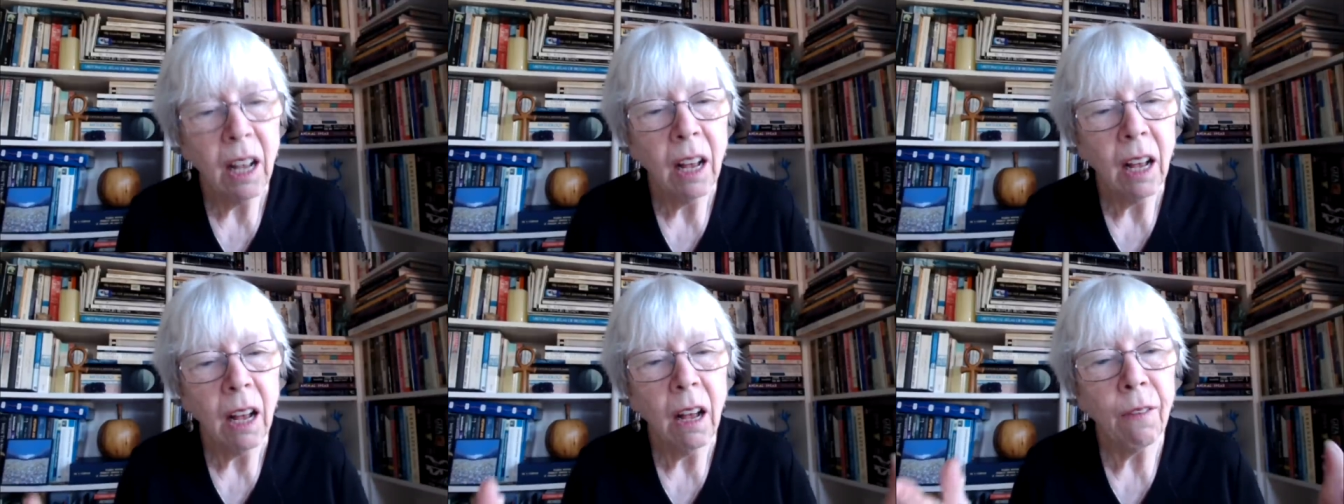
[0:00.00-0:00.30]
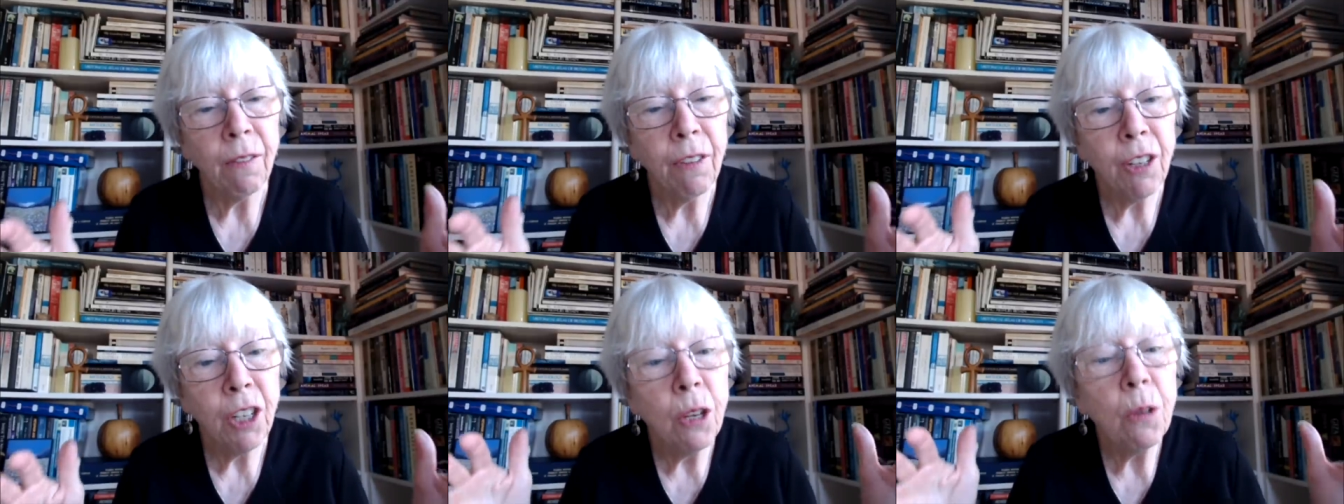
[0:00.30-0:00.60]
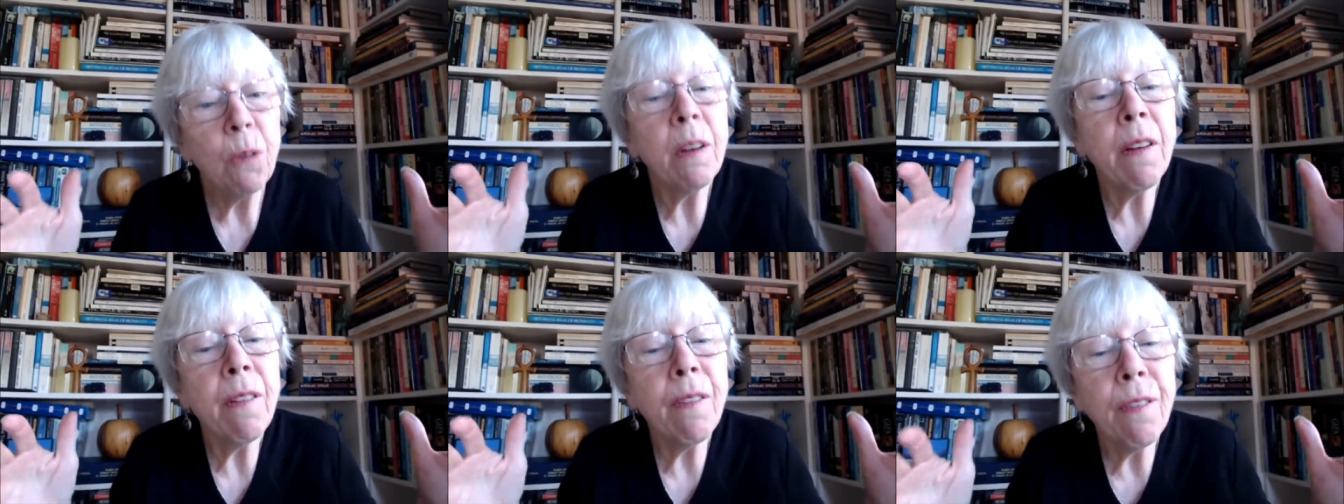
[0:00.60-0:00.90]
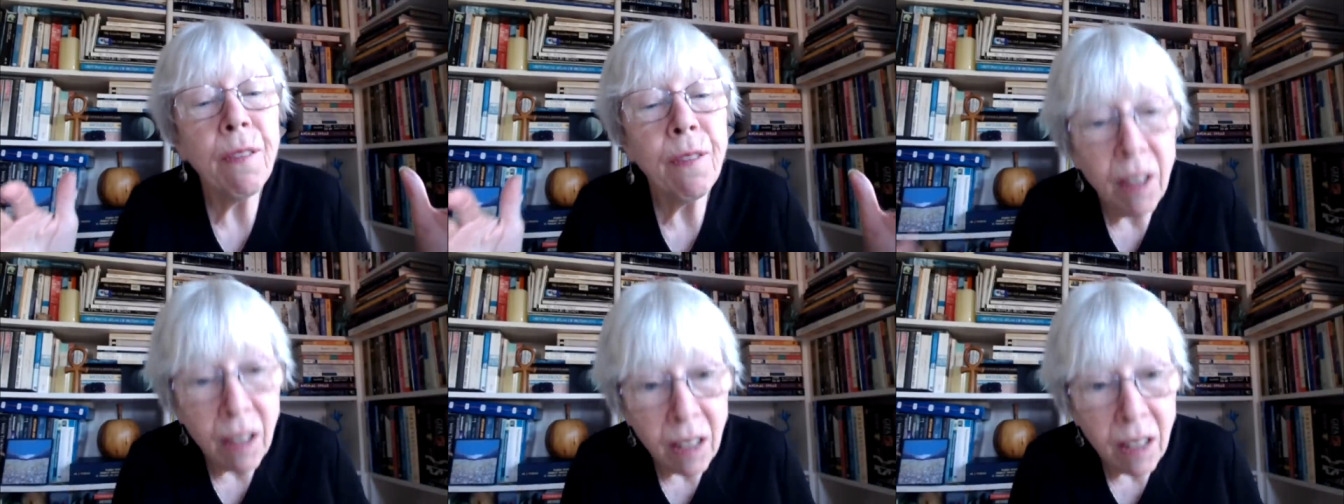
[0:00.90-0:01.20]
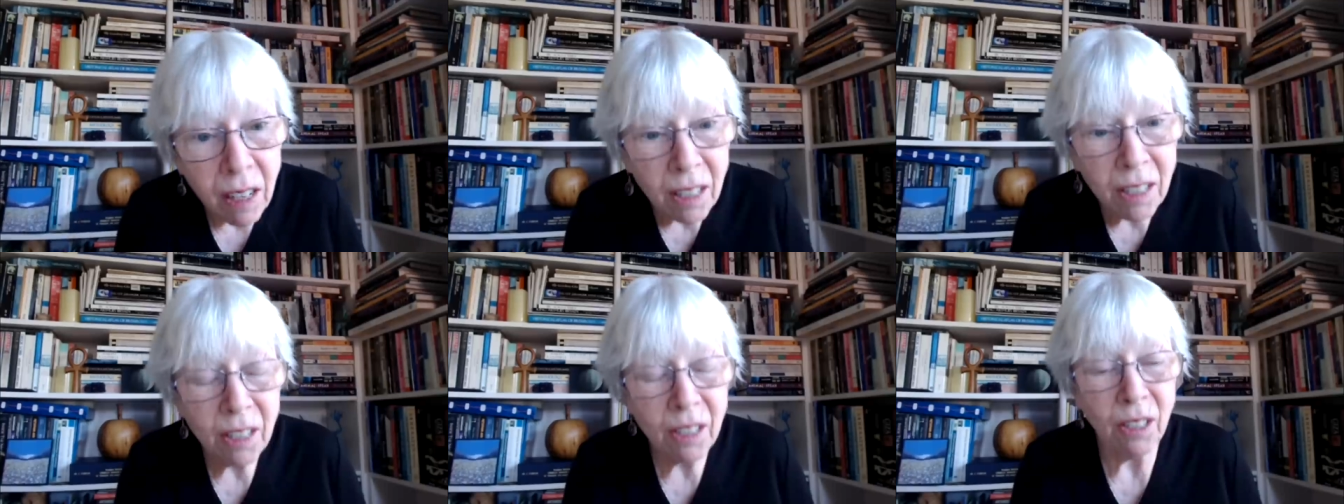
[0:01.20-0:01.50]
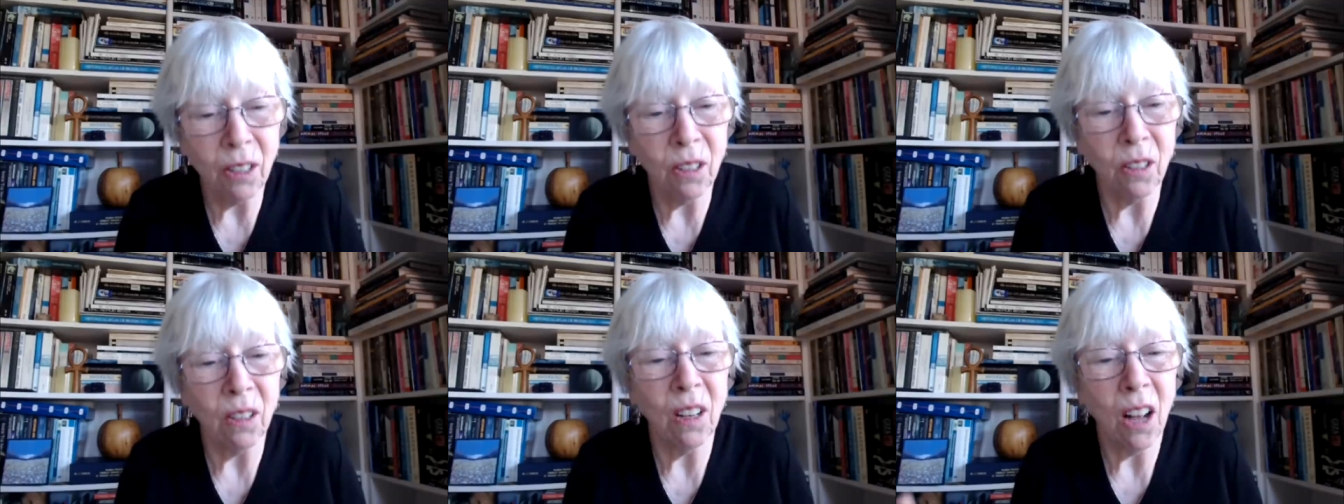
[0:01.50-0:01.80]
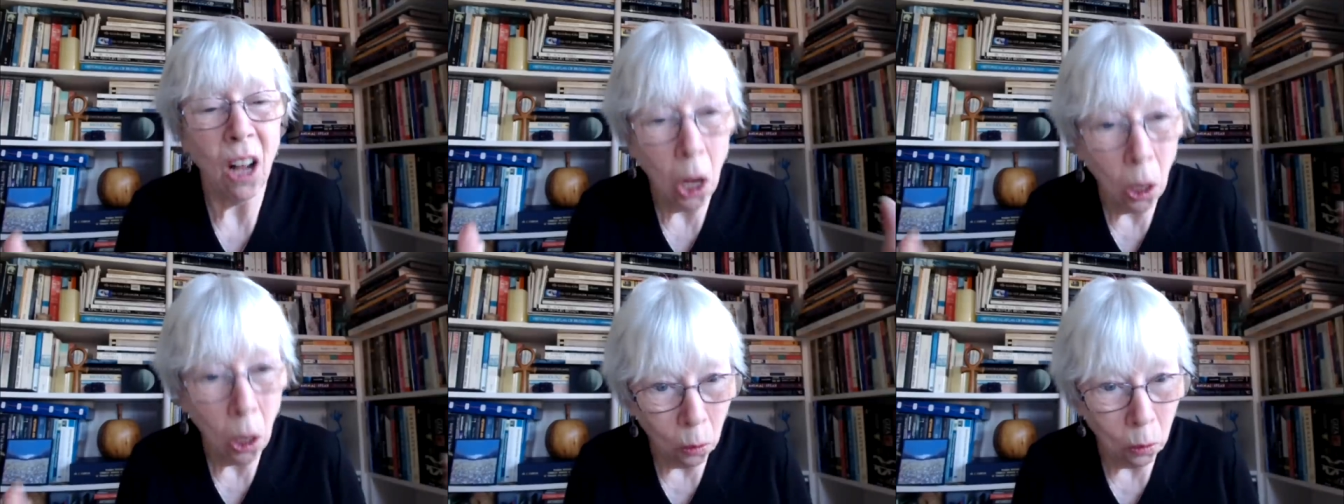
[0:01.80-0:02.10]
of universal
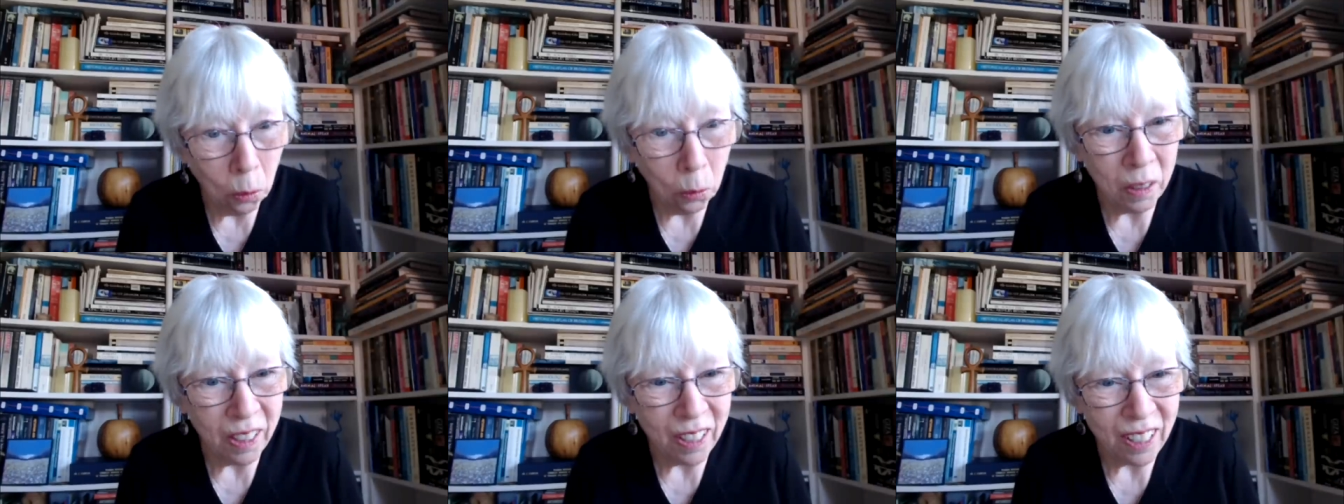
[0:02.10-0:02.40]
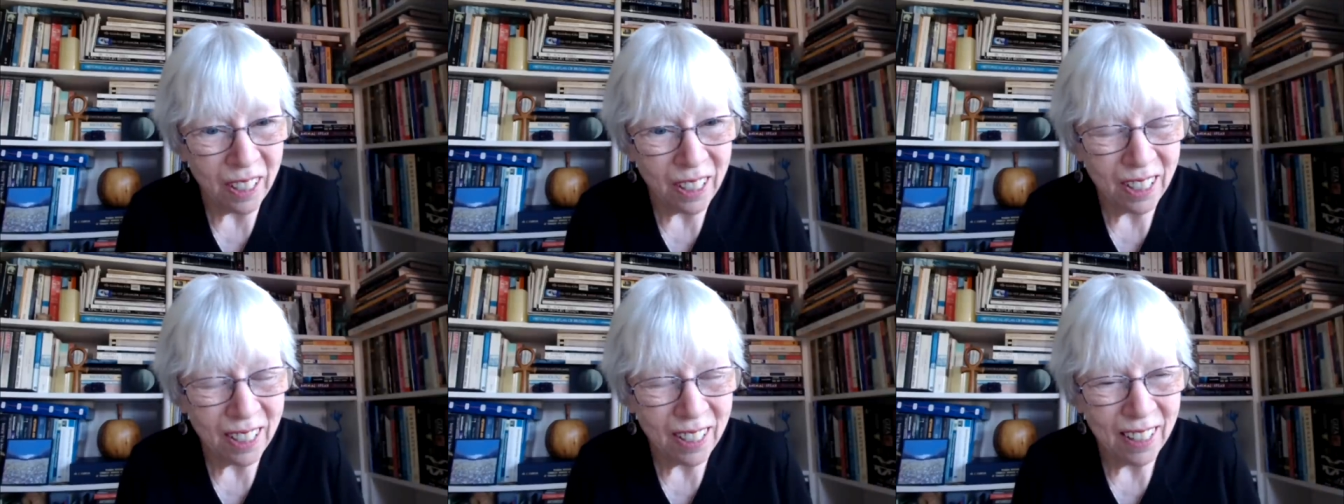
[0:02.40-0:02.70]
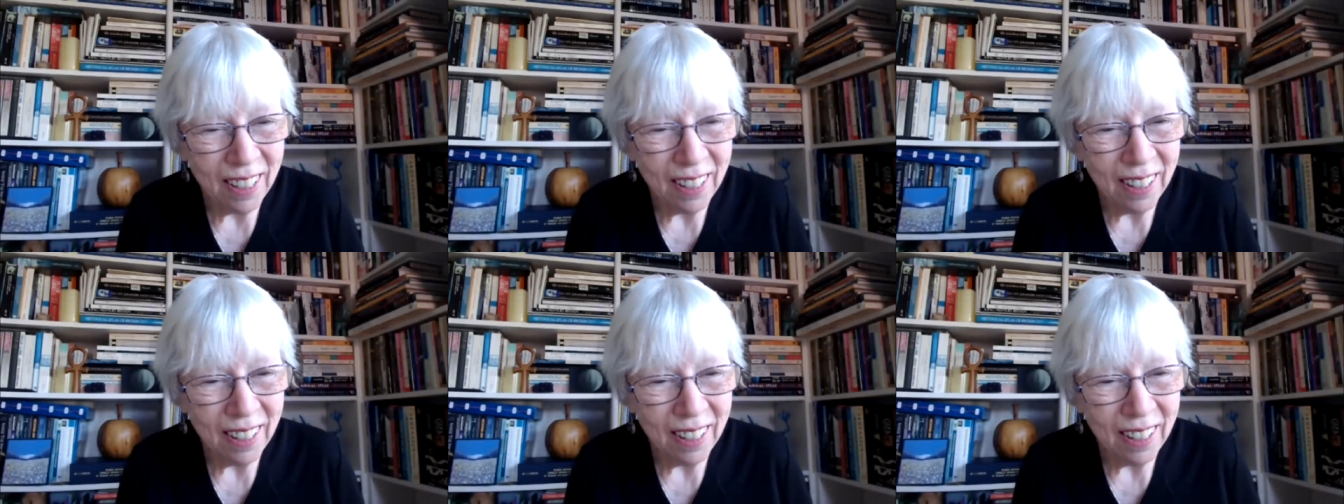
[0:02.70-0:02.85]
wholeness